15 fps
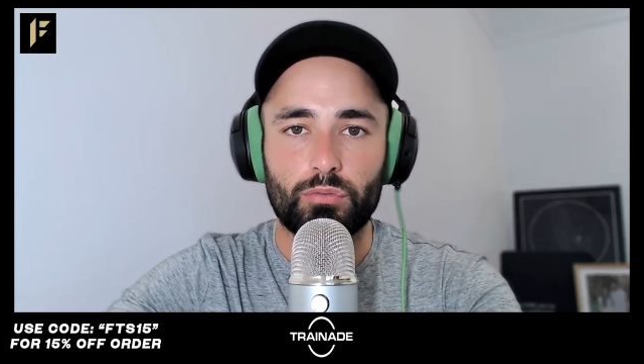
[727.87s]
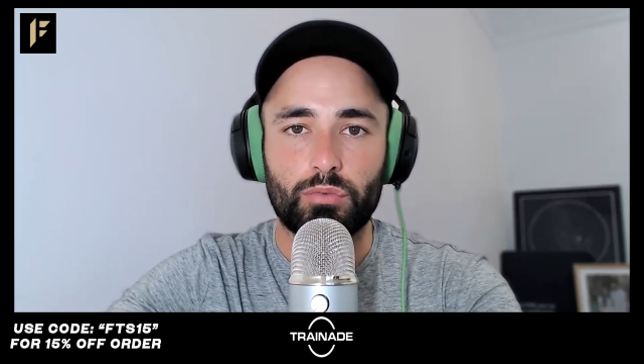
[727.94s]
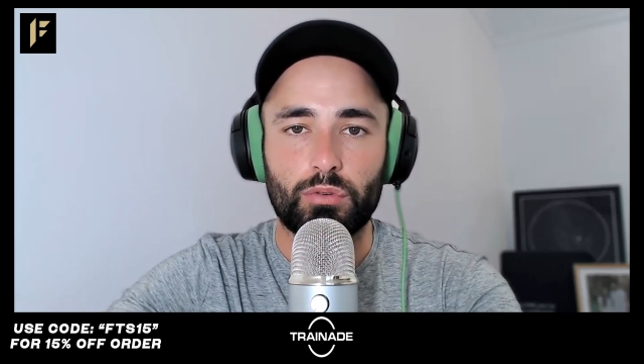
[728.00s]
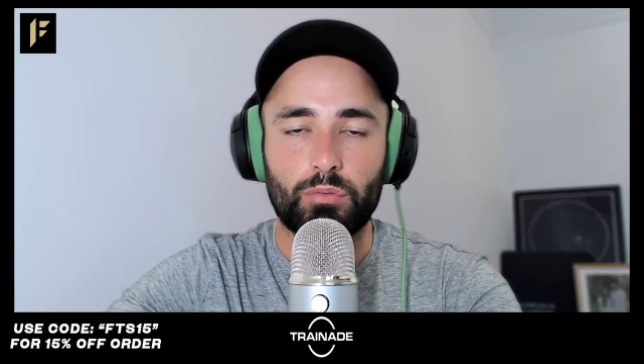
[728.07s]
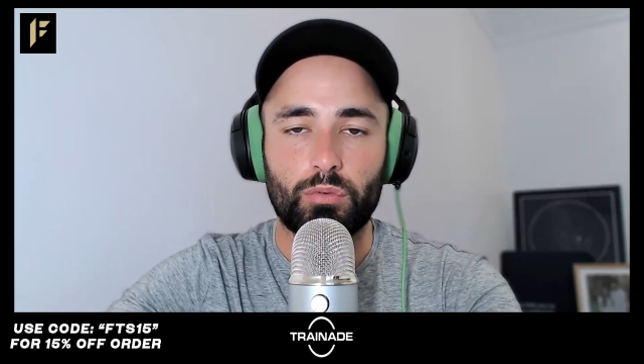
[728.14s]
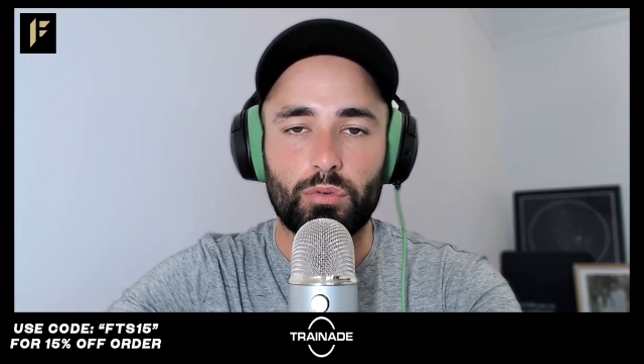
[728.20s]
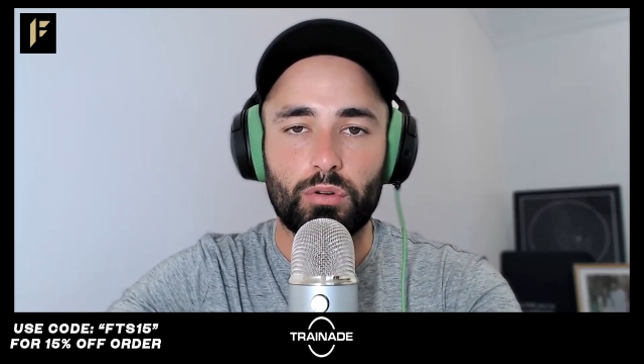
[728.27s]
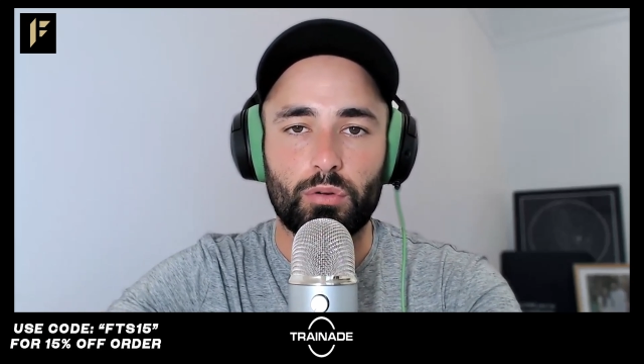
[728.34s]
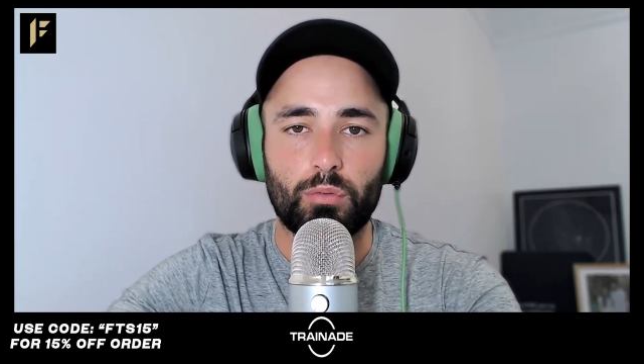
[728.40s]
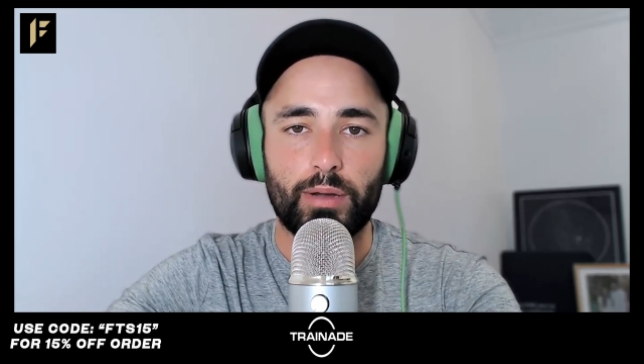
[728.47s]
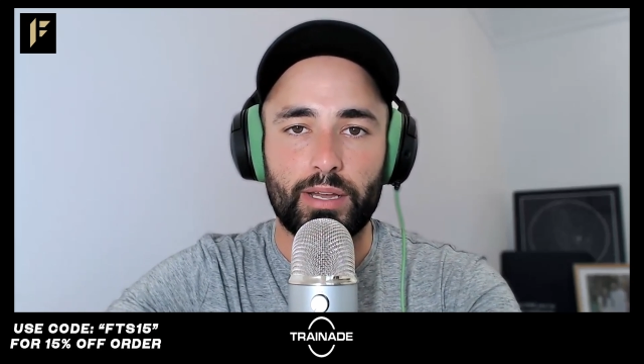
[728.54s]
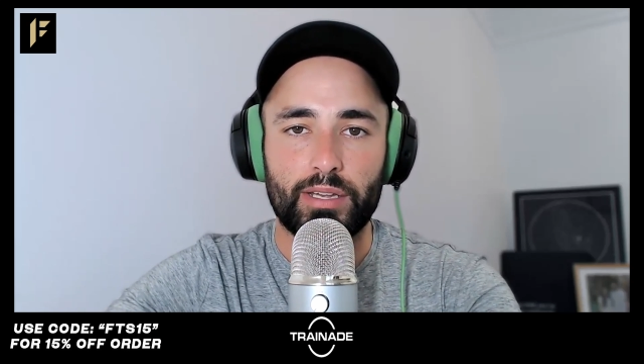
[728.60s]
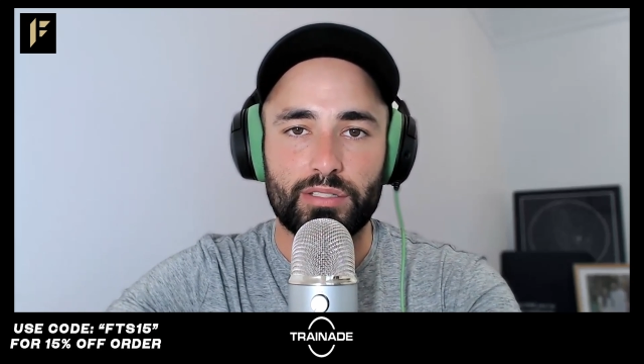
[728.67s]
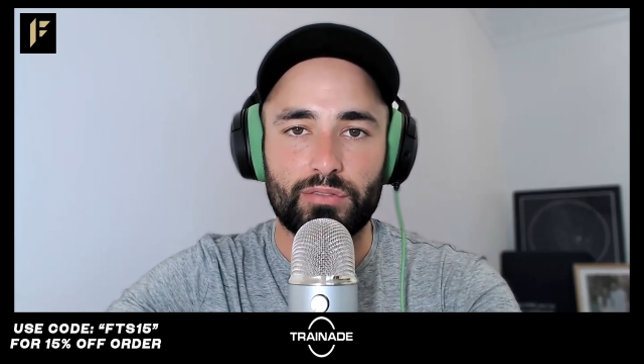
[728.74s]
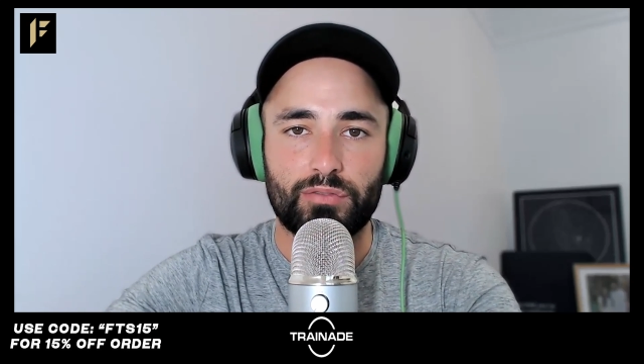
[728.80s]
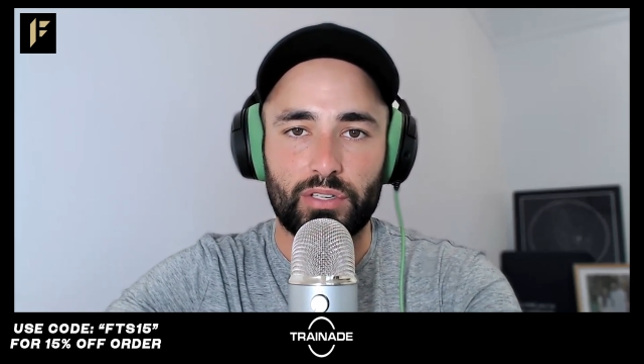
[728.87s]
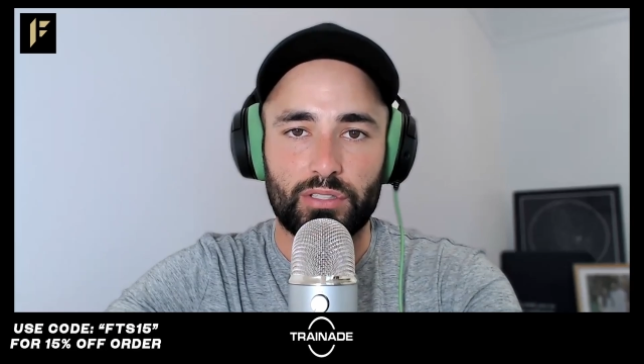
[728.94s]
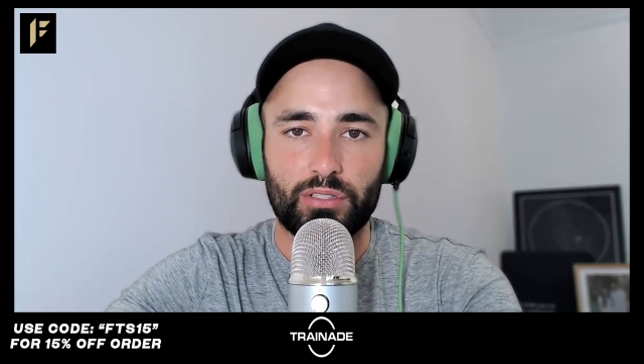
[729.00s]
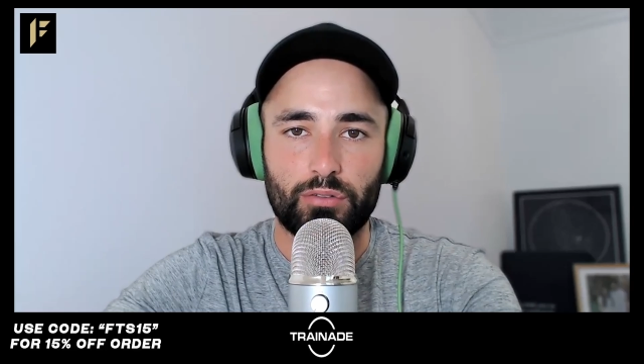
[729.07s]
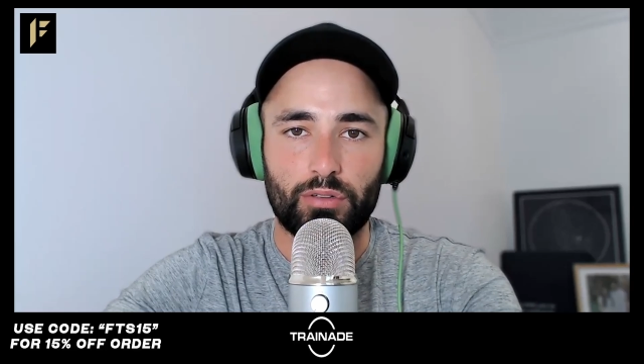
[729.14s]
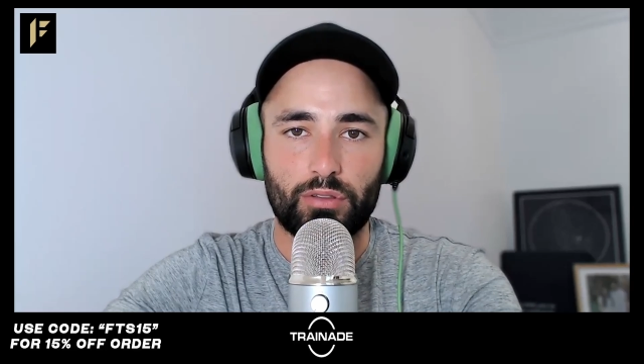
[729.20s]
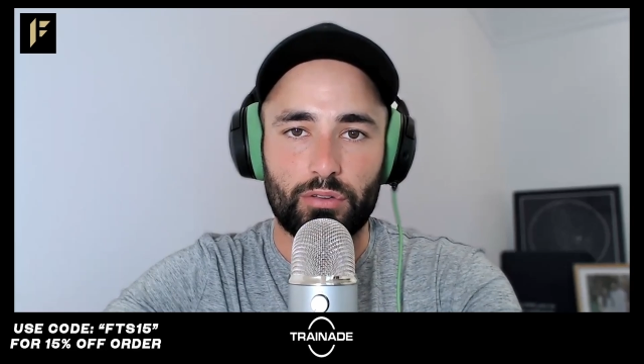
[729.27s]
will walk away as the
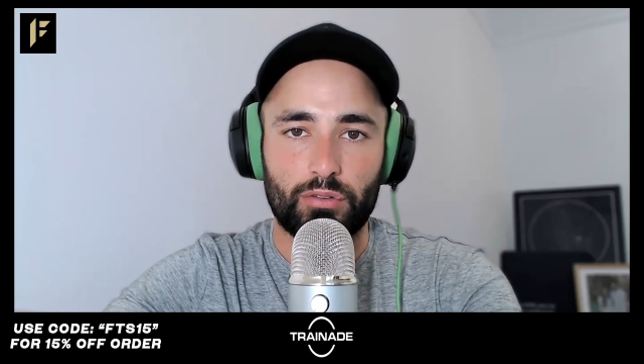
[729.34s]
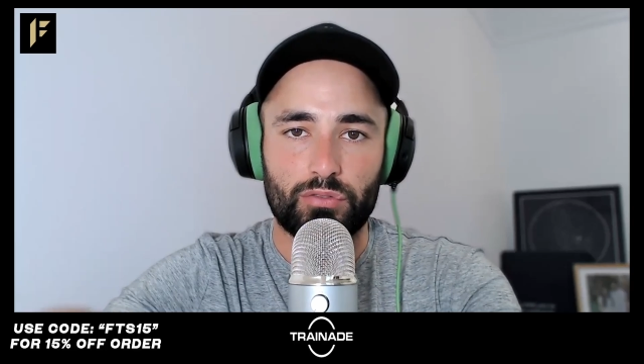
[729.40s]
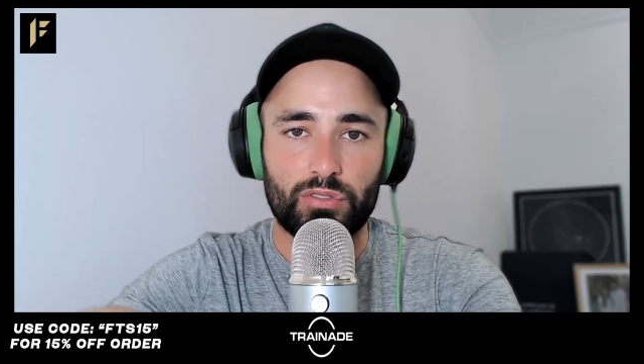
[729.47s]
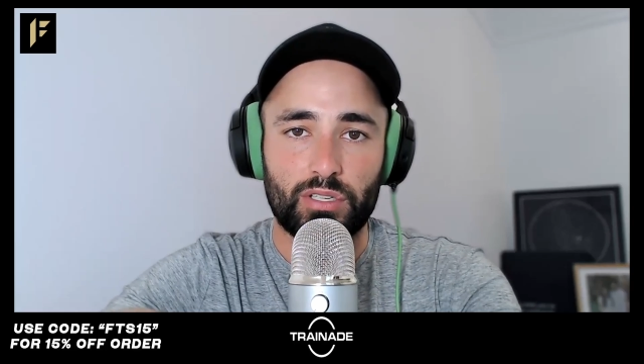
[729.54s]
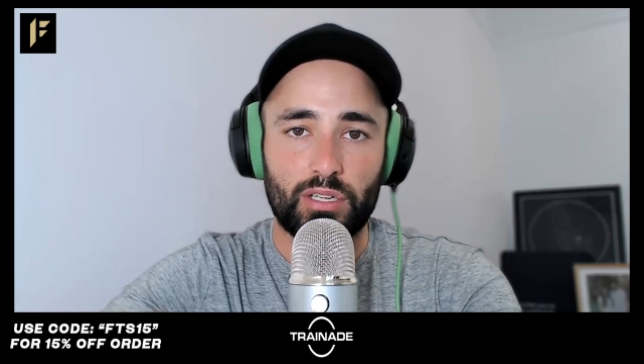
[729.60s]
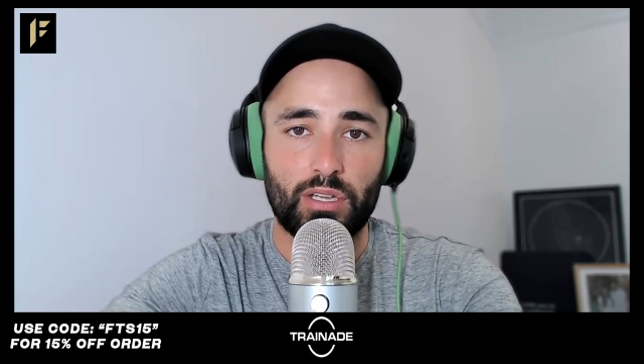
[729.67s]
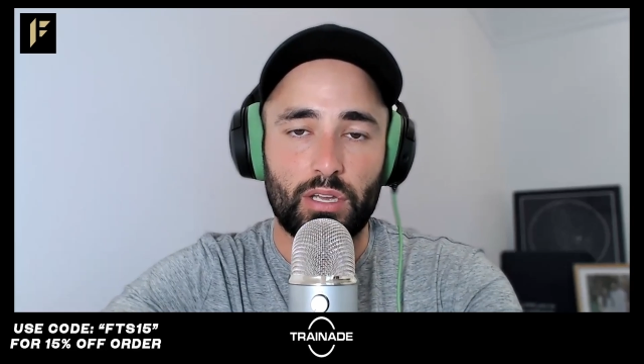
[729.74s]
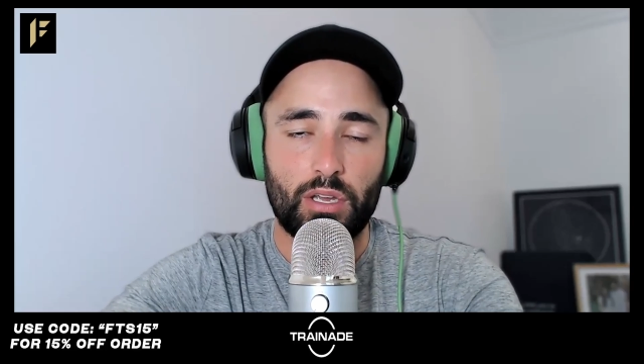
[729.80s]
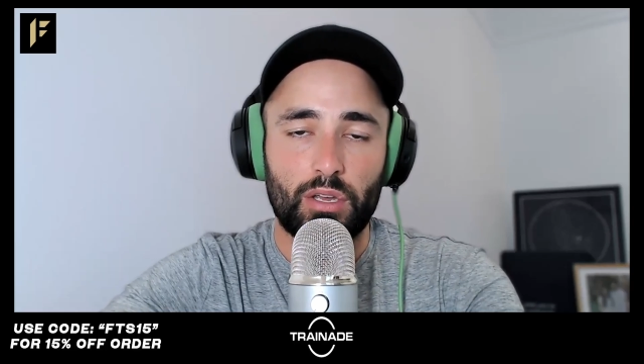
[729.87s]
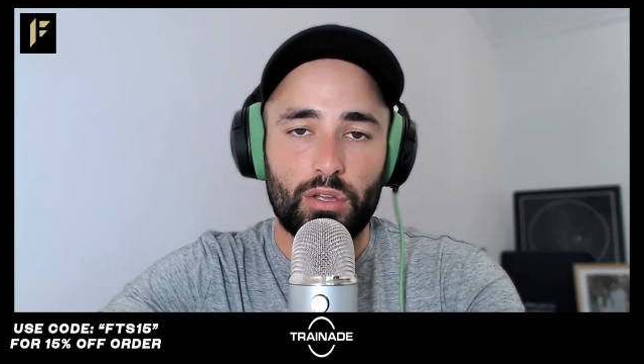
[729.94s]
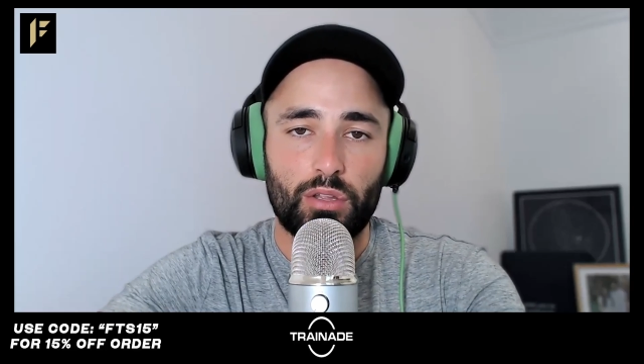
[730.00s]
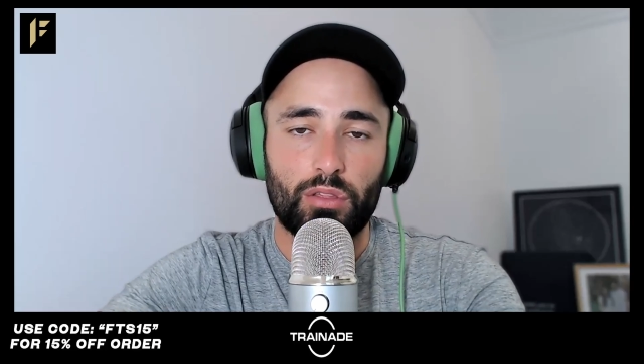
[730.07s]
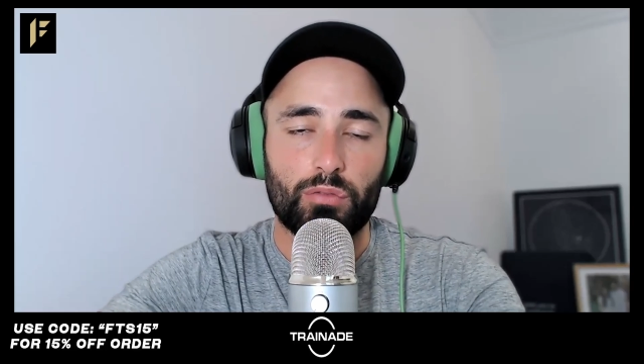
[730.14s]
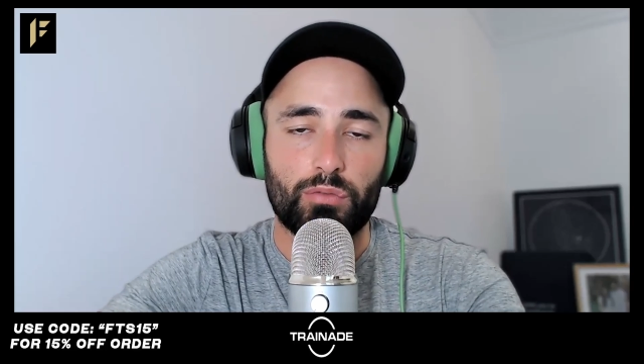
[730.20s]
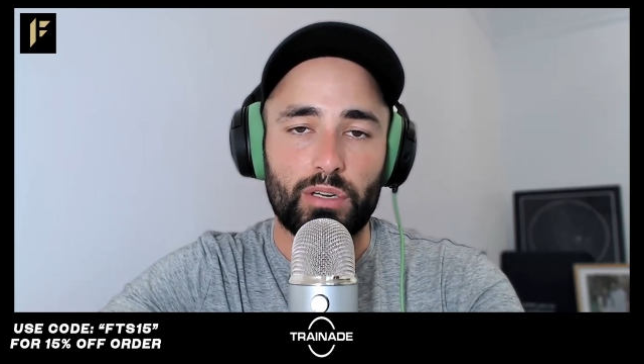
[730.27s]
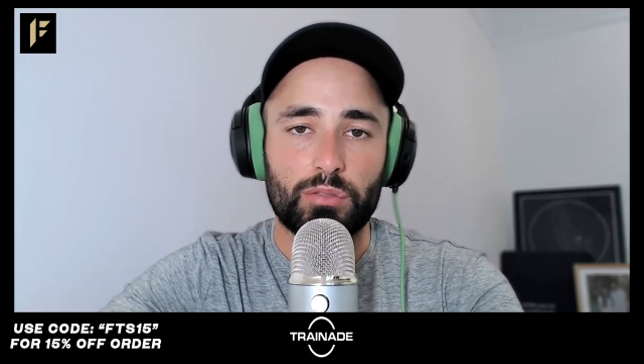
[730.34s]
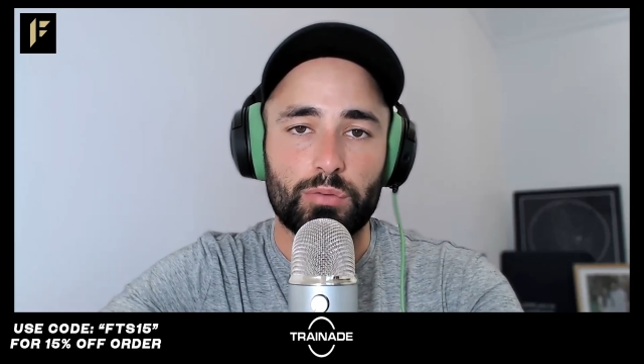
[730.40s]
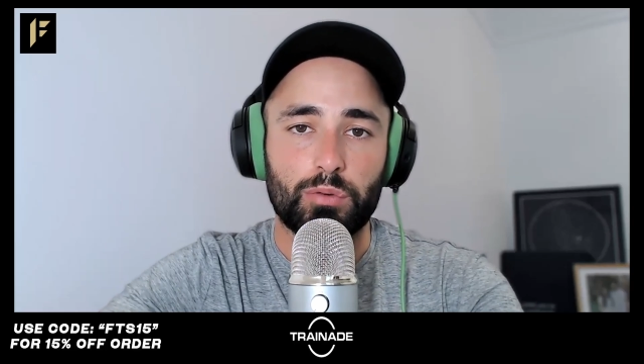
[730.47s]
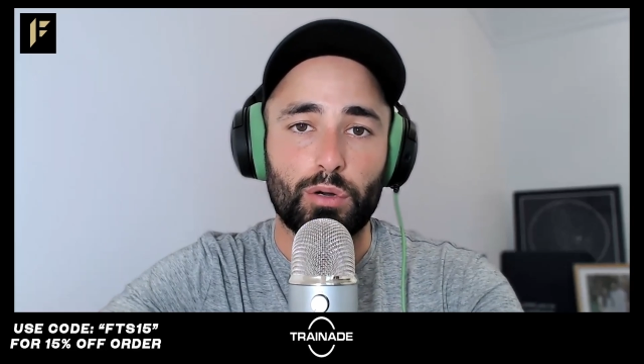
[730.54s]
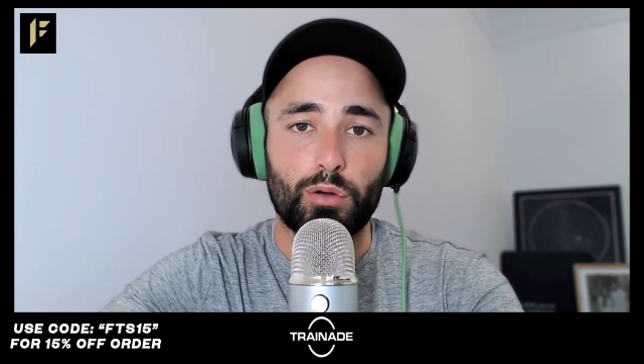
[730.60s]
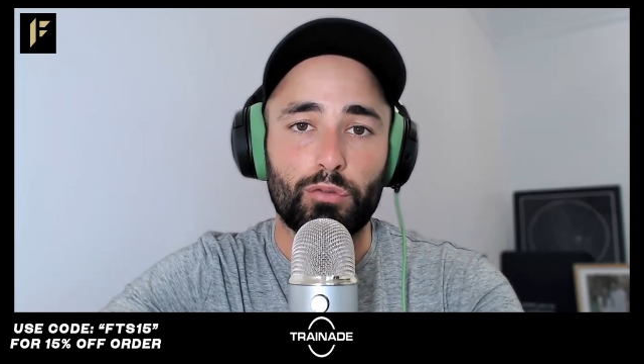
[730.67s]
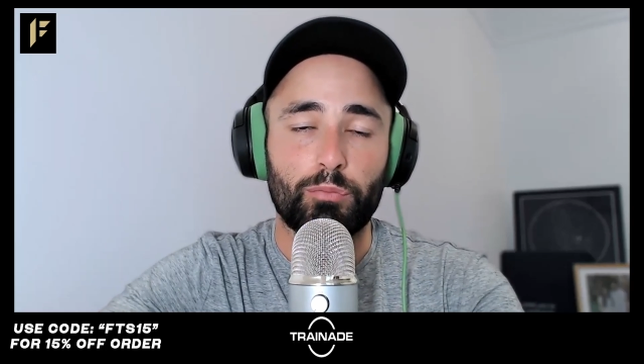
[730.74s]
victor at the UFC
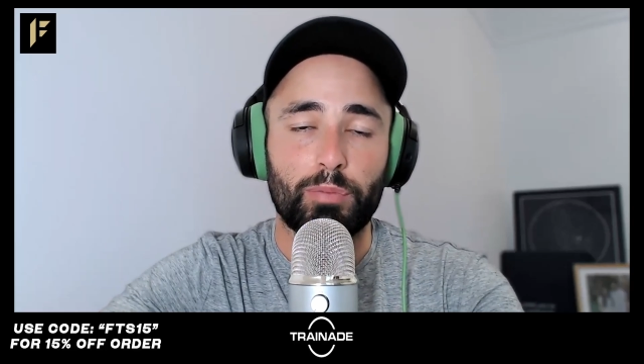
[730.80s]
312.